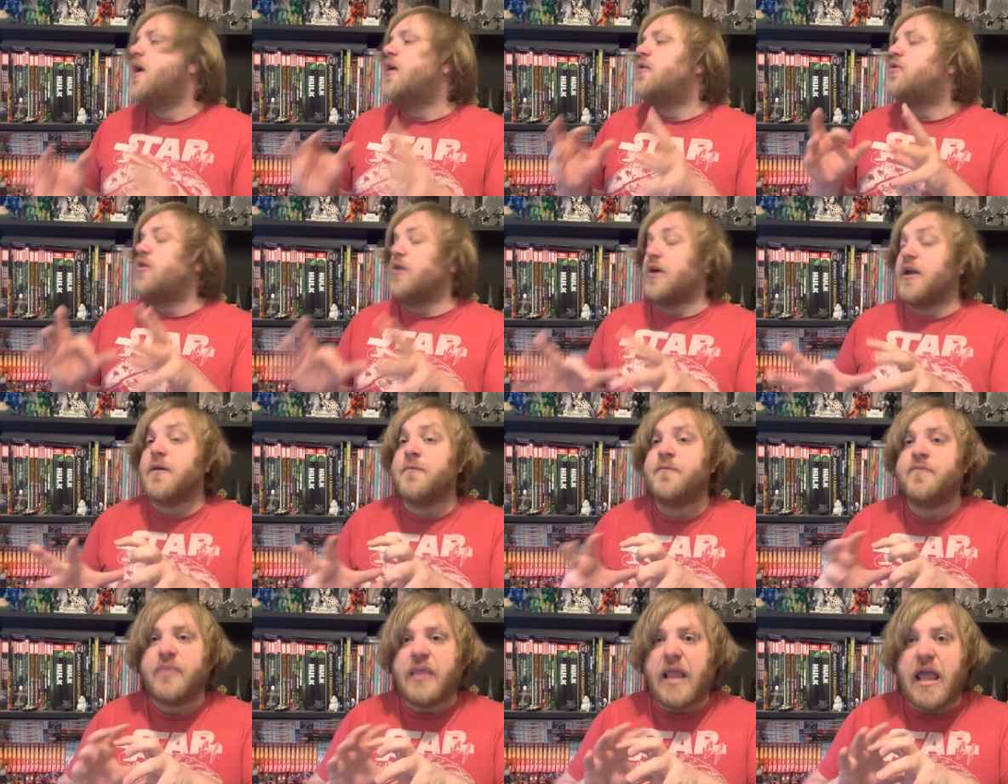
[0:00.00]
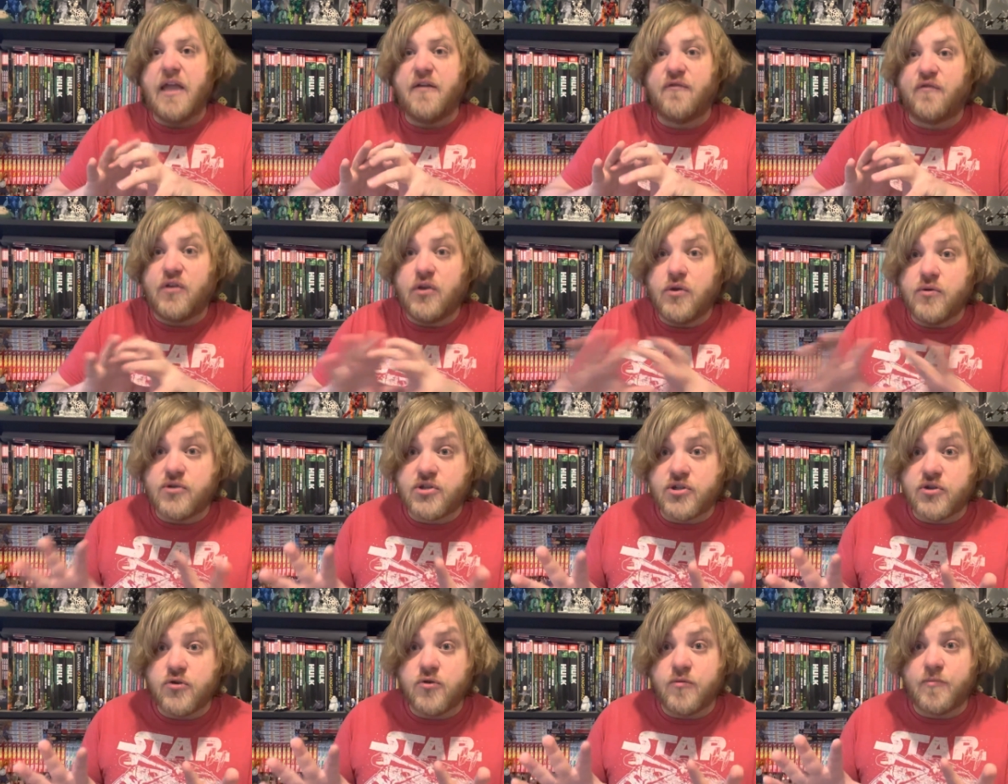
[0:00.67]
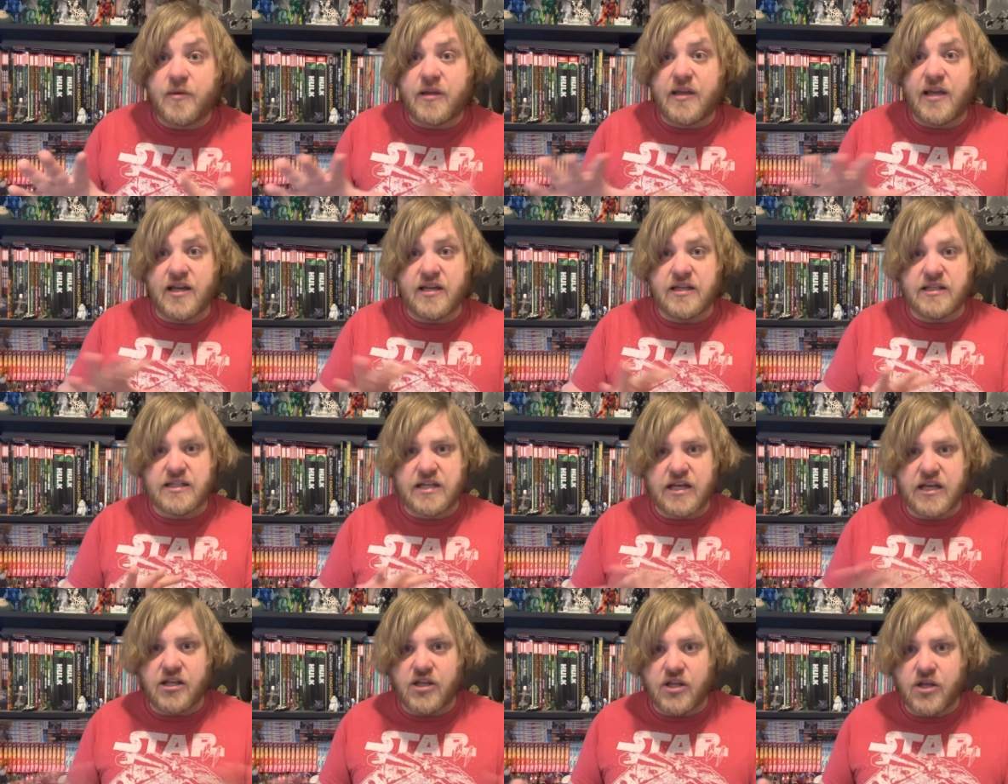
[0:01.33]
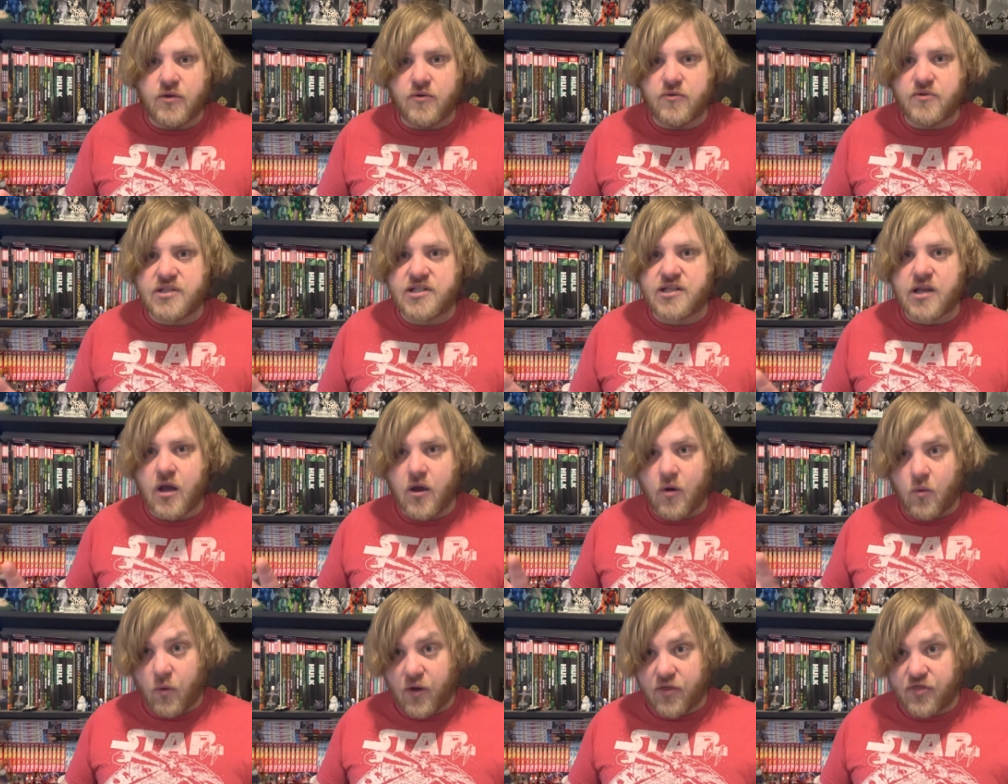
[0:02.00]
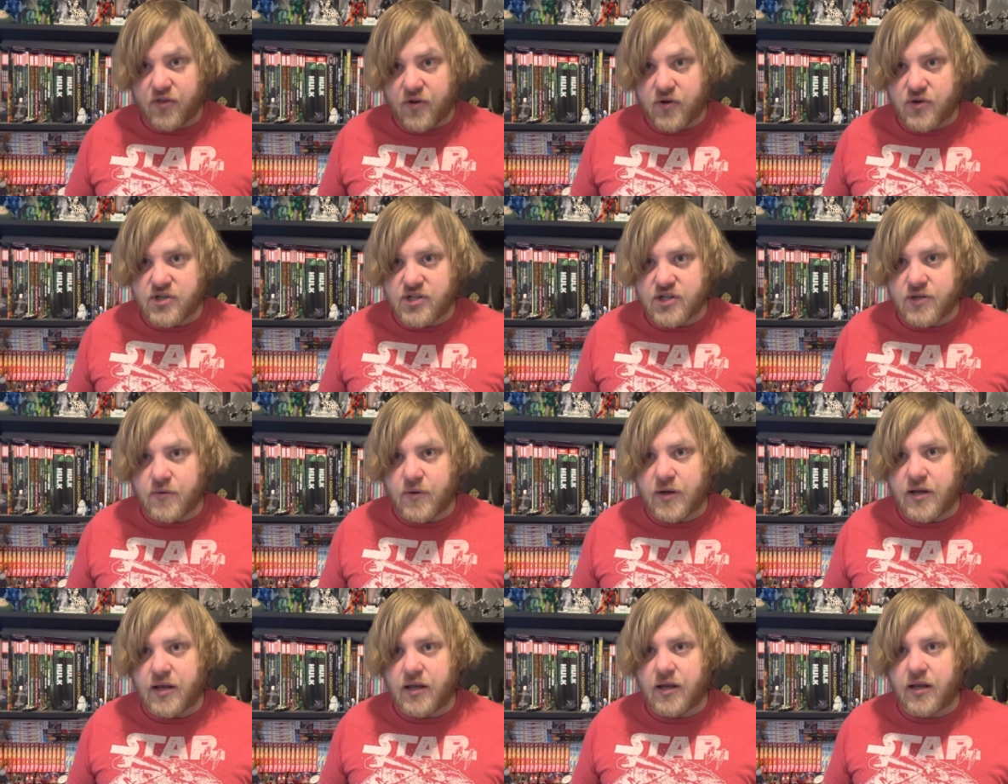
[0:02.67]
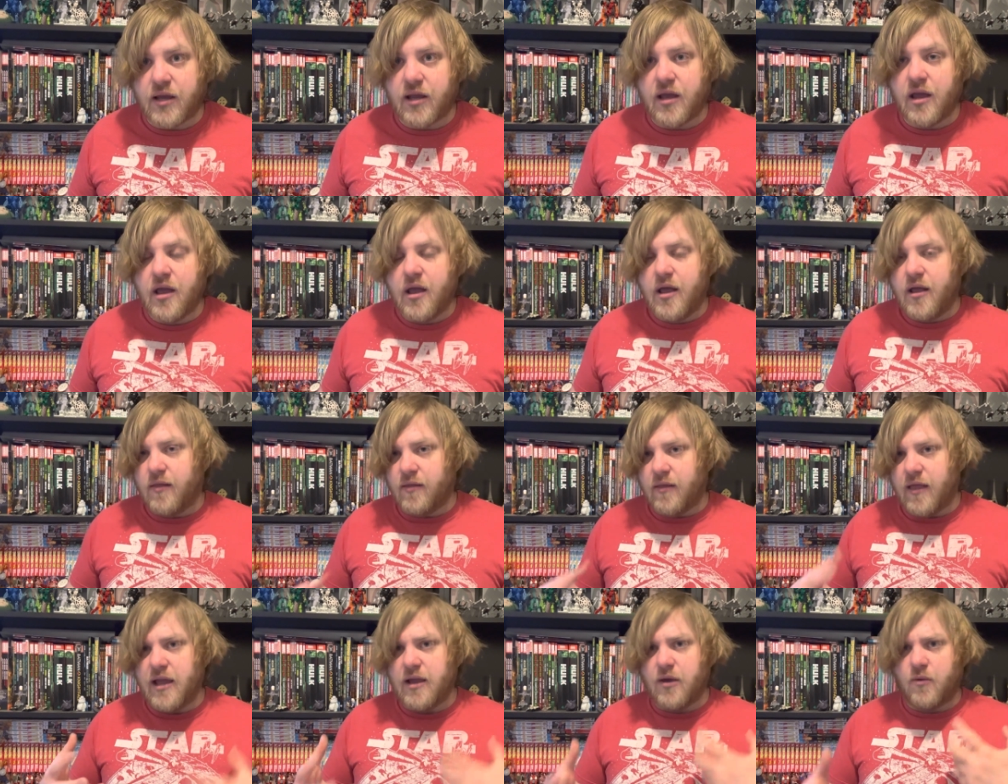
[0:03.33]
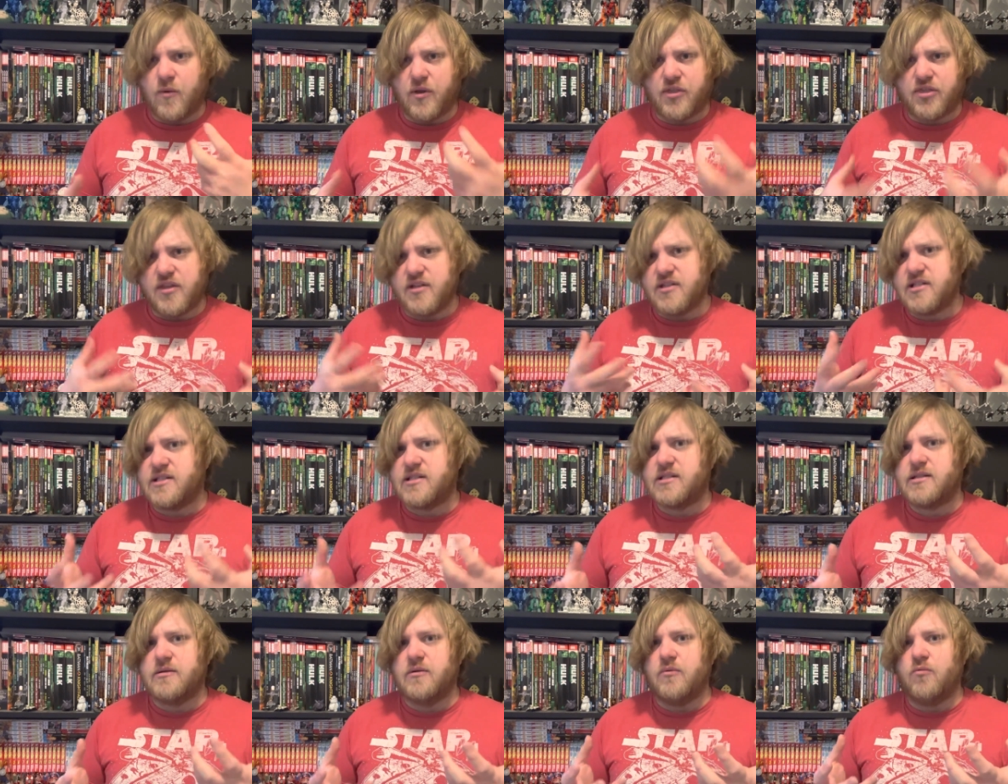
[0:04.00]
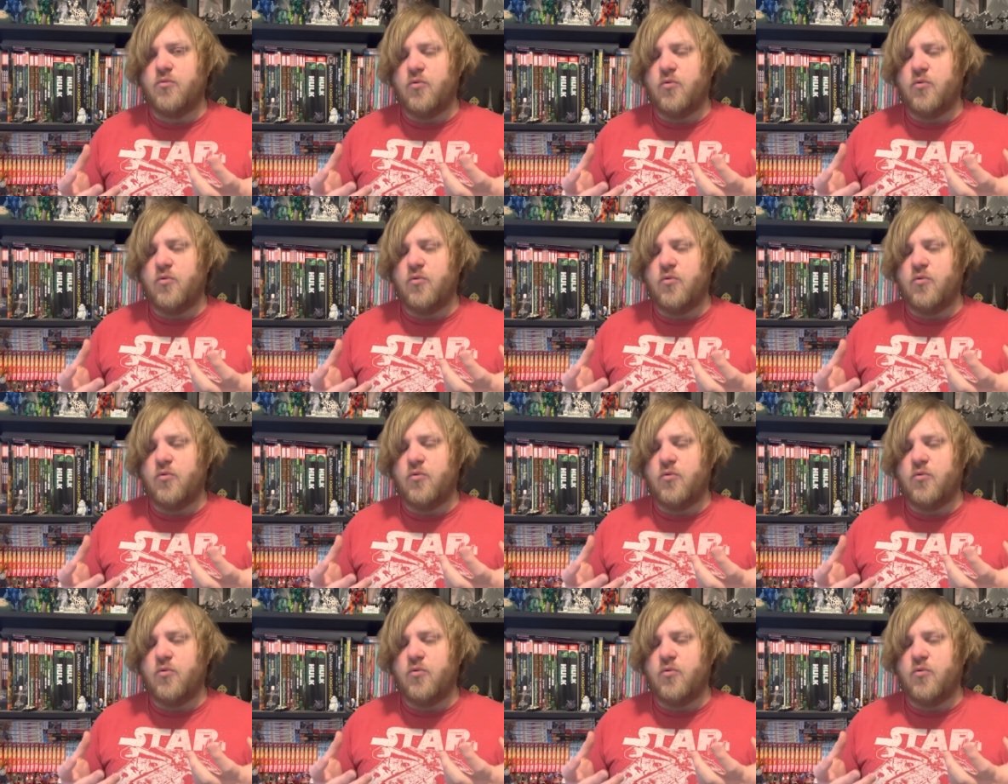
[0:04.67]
Look, if YouTube continues what they're doing, like with this,